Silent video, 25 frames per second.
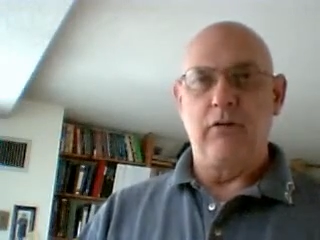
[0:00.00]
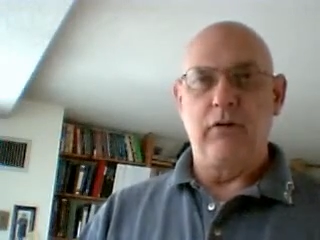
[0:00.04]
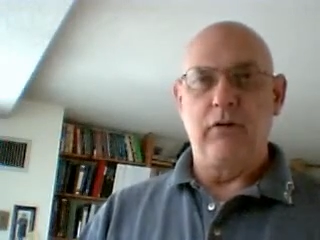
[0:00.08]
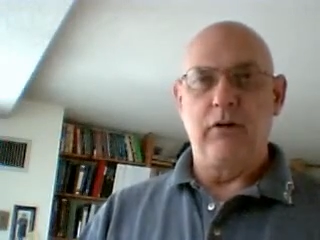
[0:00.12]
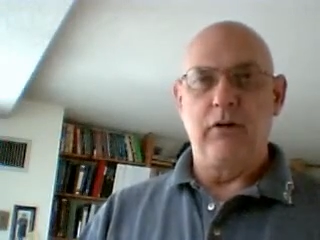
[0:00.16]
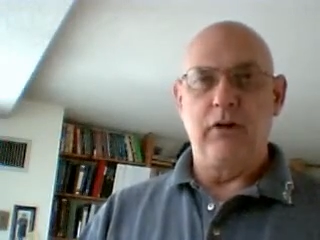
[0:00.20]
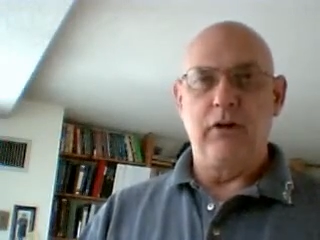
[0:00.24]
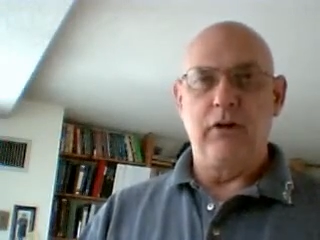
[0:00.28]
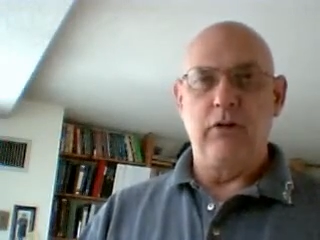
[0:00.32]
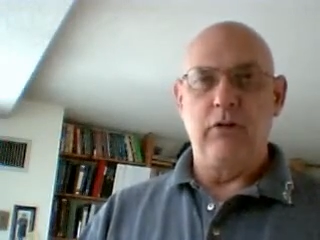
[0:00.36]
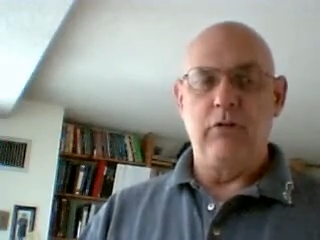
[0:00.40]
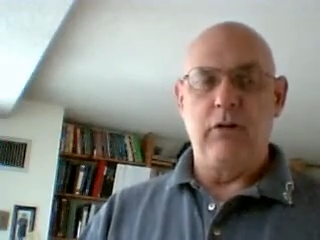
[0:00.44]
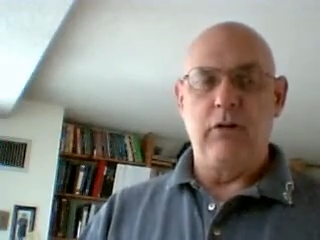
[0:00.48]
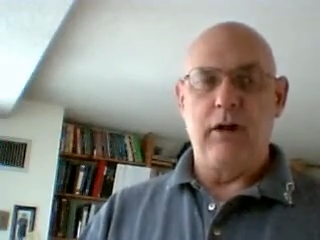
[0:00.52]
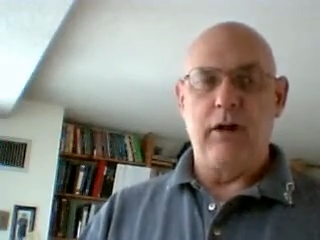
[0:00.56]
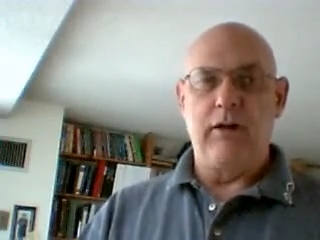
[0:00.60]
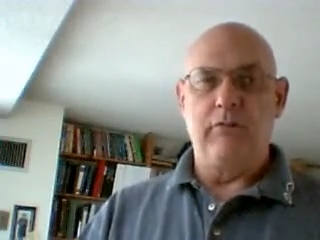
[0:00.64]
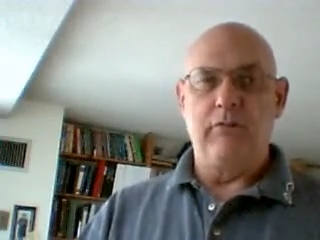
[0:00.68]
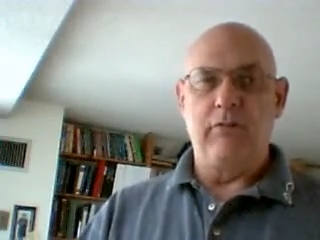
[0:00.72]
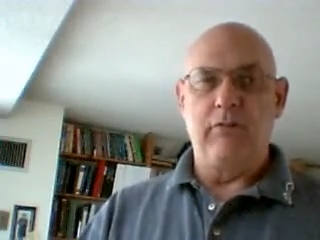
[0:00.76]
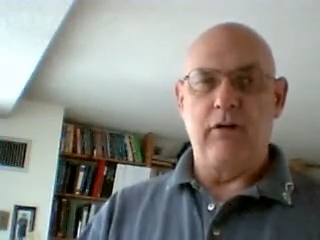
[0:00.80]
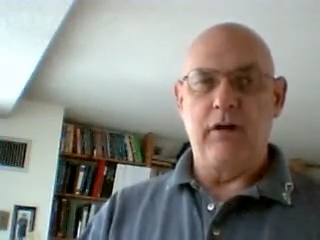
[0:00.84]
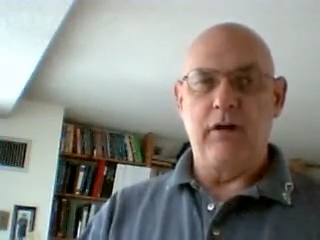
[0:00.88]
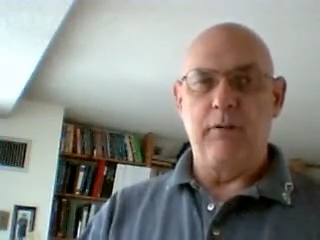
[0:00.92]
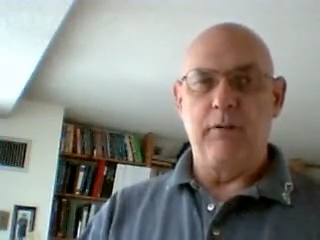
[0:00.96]
so that you
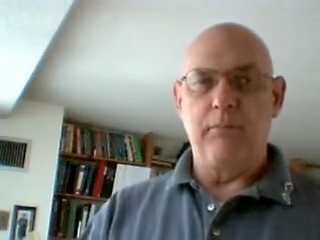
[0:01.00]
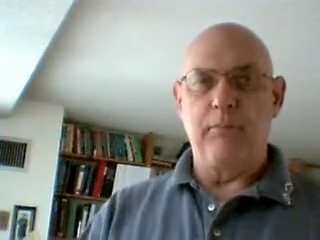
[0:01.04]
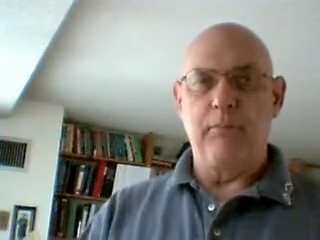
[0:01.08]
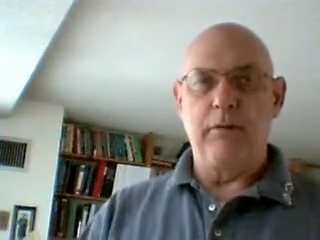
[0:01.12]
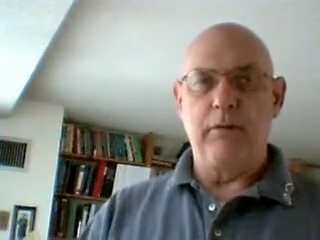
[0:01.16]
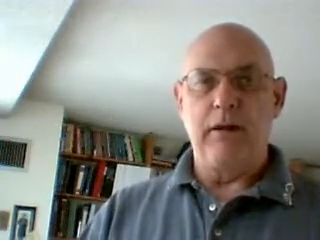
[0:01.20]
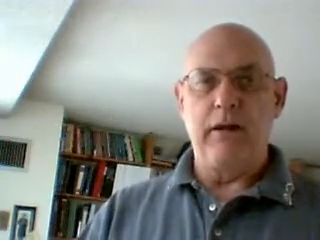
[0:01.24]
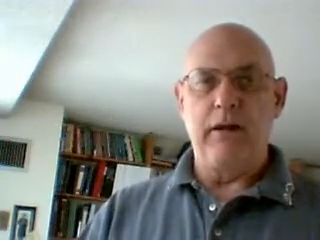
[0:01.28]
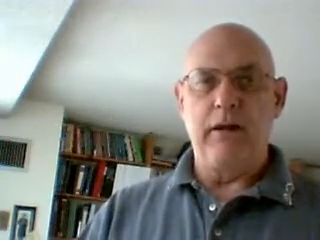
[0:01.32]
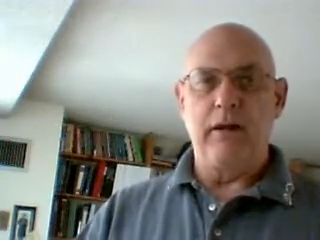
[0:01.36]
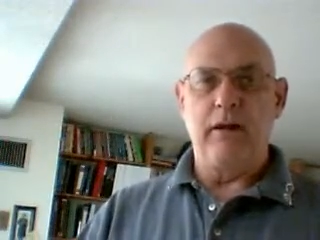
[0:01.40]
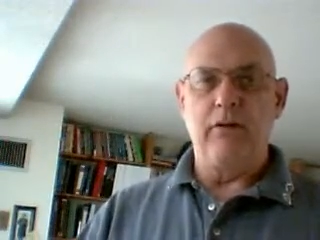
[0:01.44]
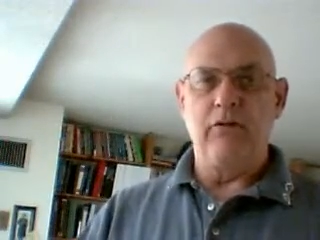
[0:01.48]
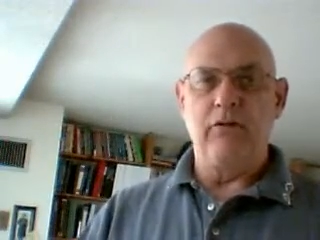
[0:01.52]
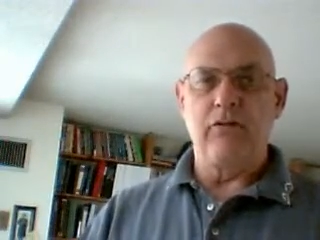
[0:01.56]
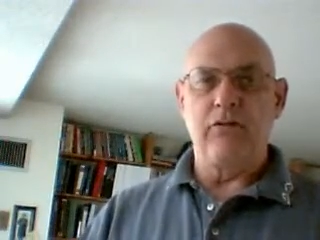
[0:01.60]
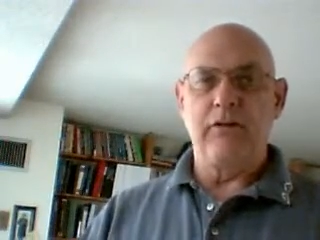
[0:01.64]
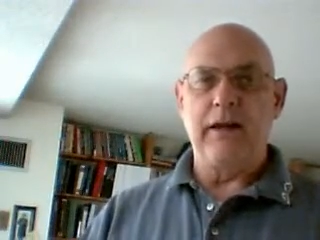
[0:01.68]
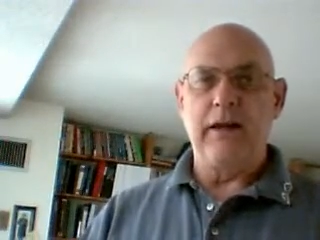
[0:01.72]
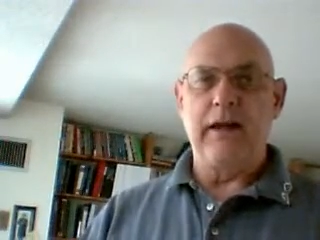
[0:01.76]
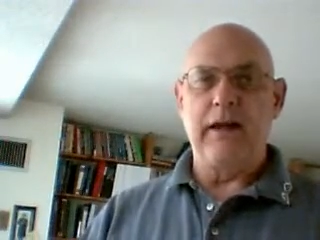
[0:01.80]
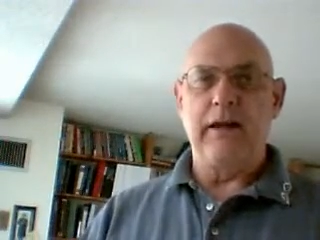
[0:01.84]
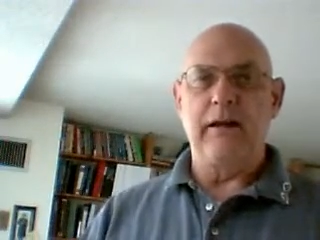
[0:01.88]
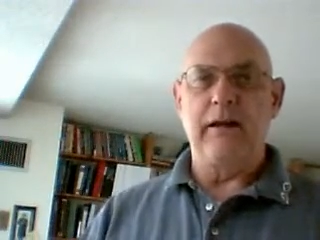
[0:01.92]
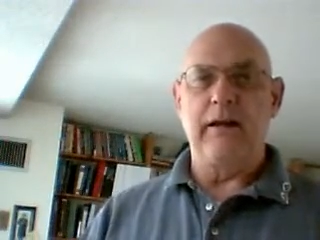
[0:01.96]
have a complete
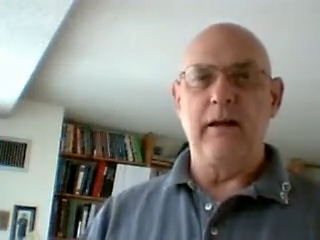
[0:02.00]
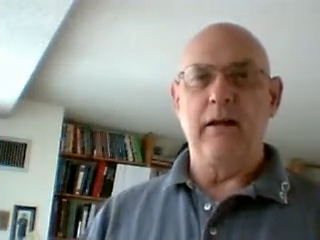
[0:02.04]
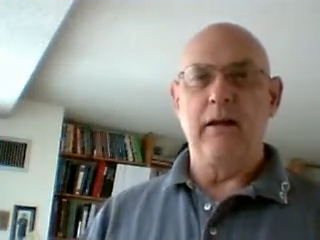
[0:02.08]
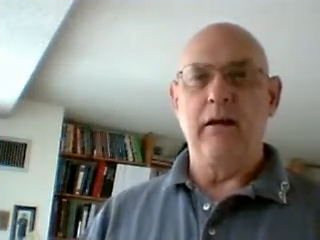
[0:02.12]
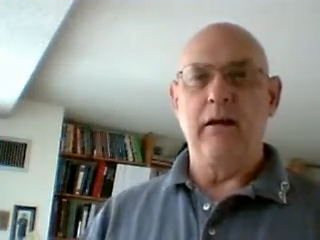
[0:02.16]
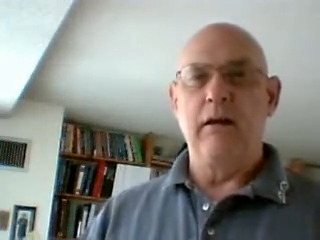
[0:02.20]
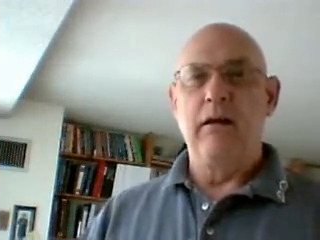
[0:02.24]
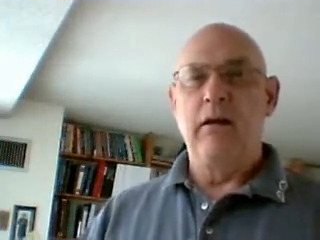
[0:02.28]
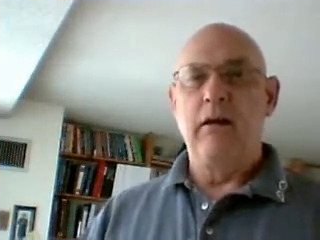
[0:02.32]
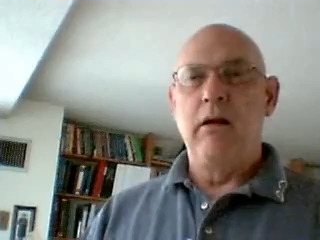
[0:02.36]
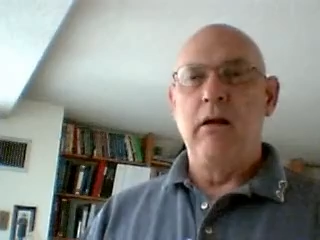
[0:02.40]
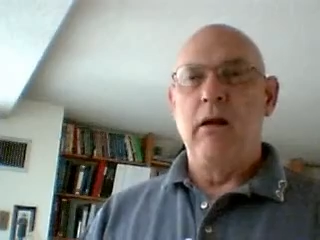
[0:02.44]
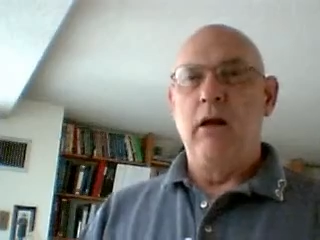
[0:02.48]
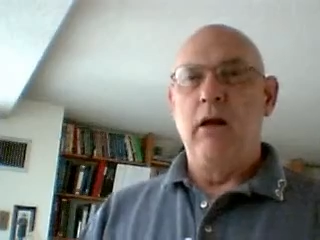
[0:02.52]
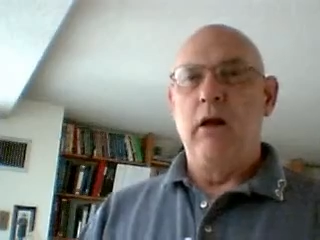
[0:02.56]
understanding